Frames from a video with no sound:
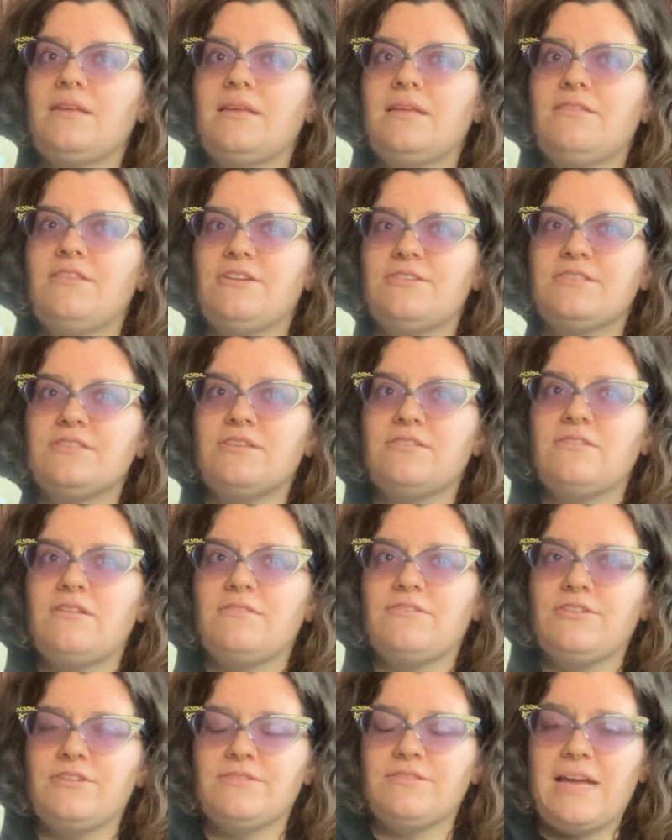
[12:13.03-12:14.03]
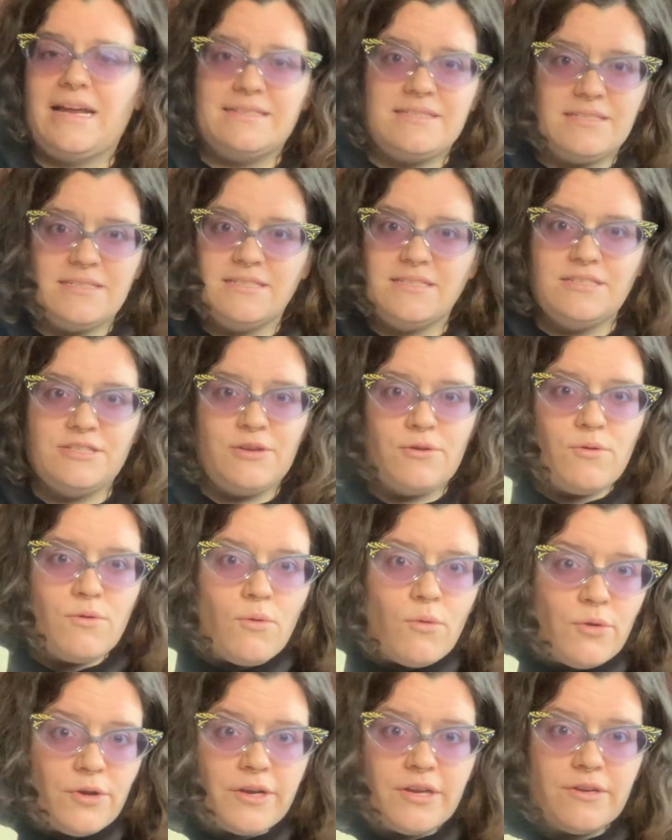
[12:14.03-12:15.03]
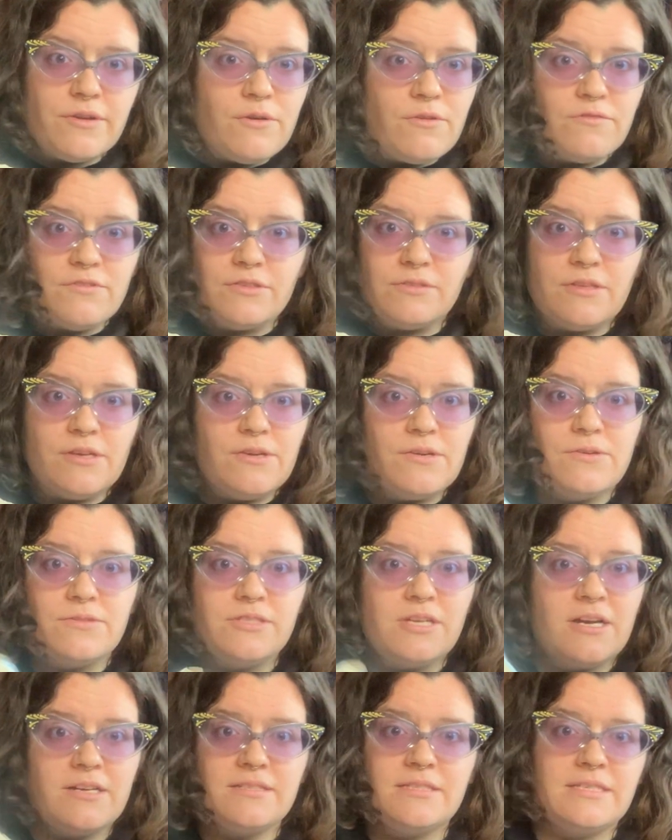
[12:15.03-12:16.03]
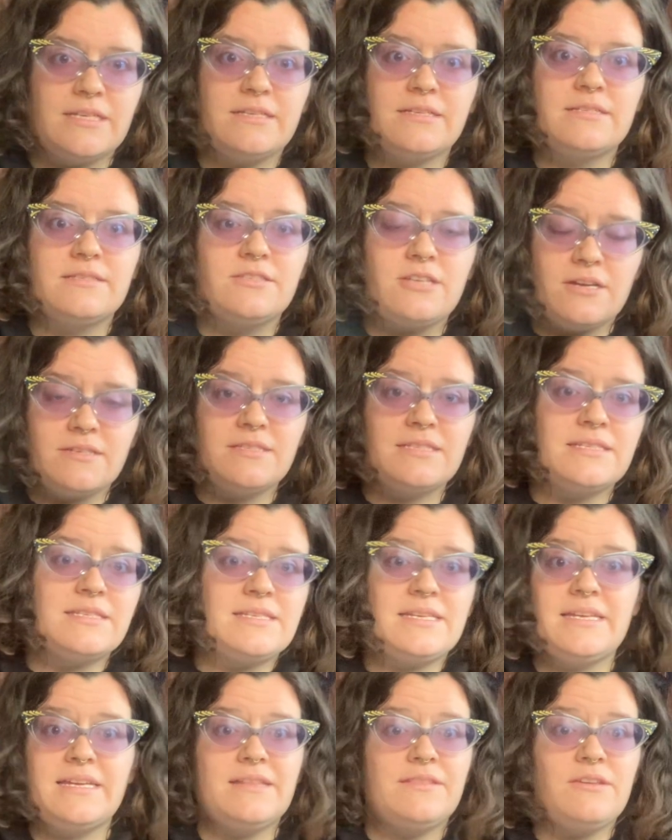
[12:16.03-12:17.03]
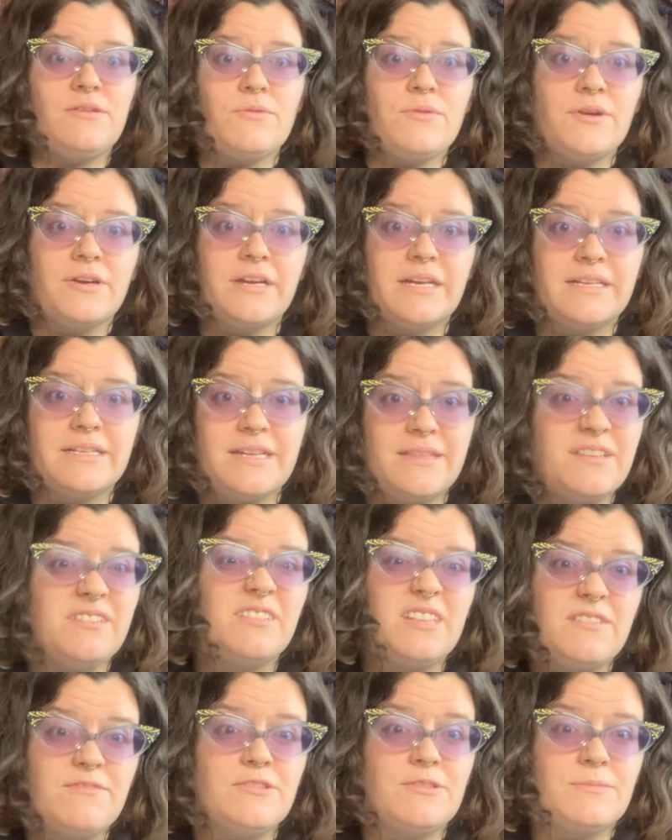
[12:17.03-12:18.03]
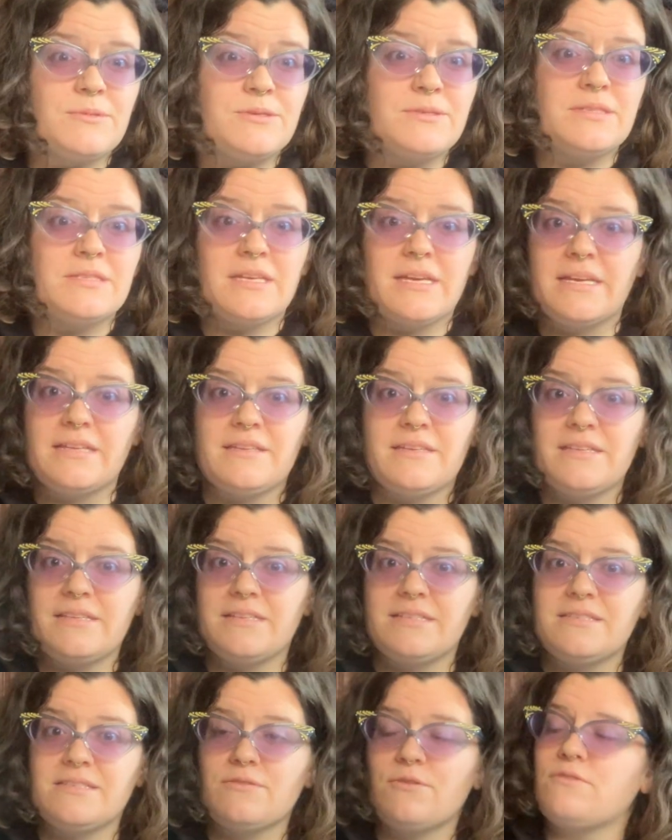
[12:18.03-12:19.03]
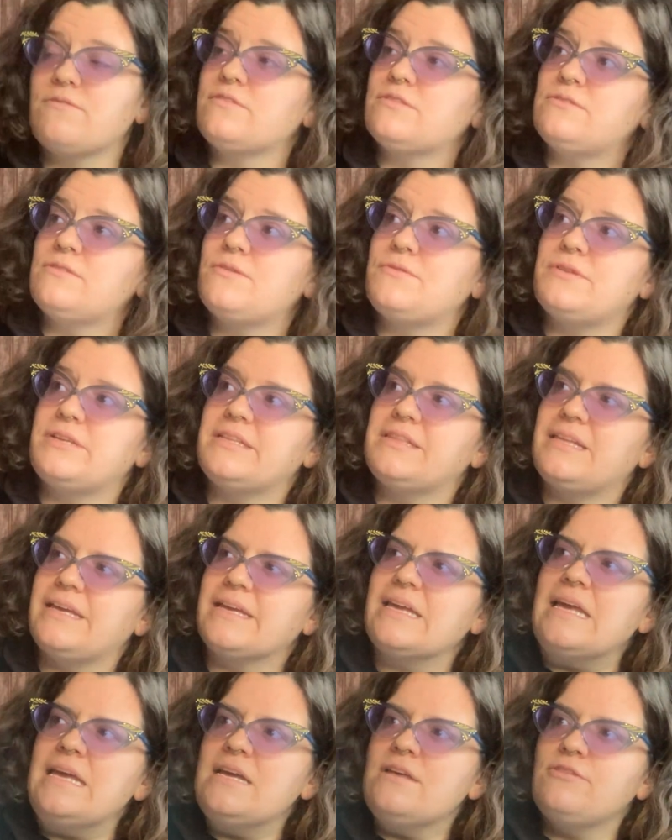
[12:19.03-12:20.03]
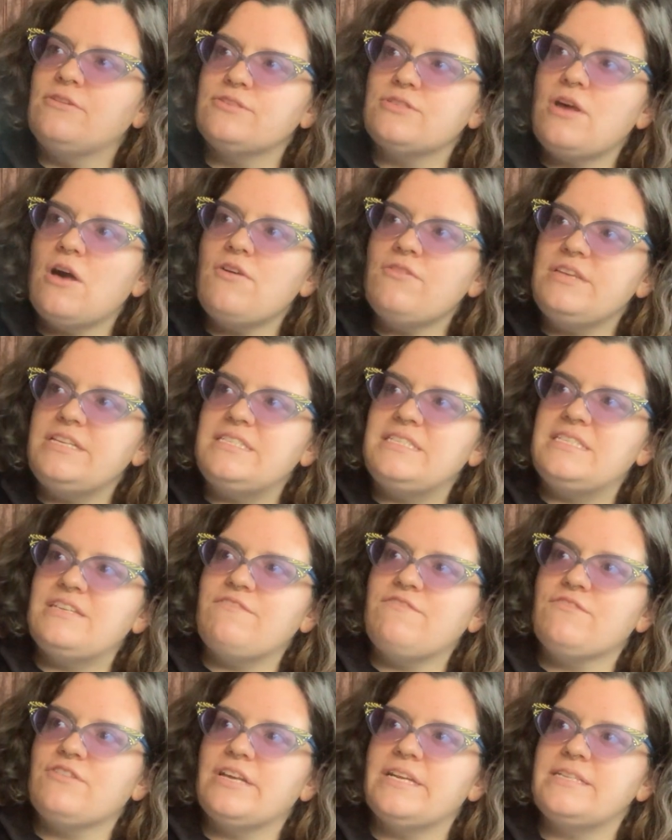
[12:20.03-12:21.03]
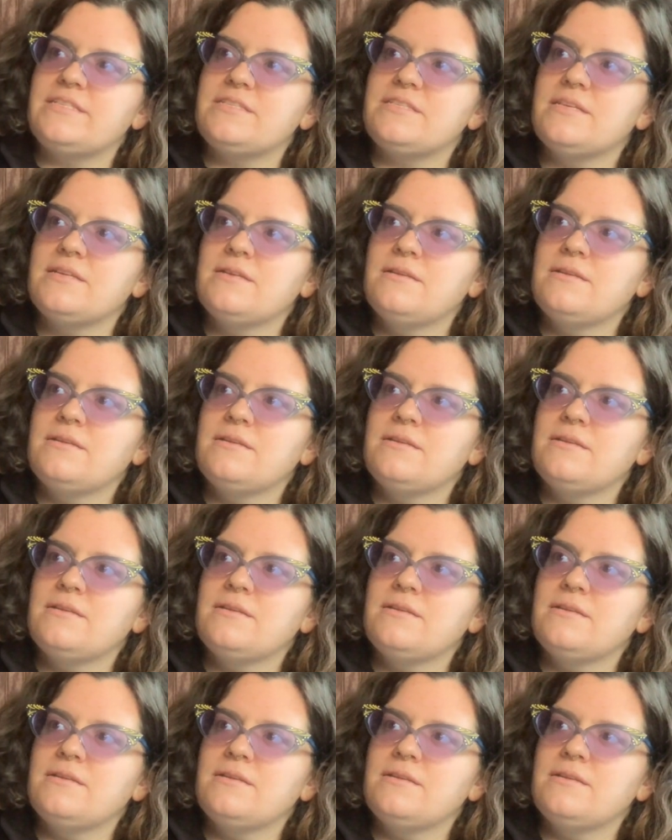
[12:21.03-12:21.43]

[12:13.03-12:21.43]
that's a, you know, organ overload, toxicity in the organ, in the liver most likely, that's overloaded. Like there's all these different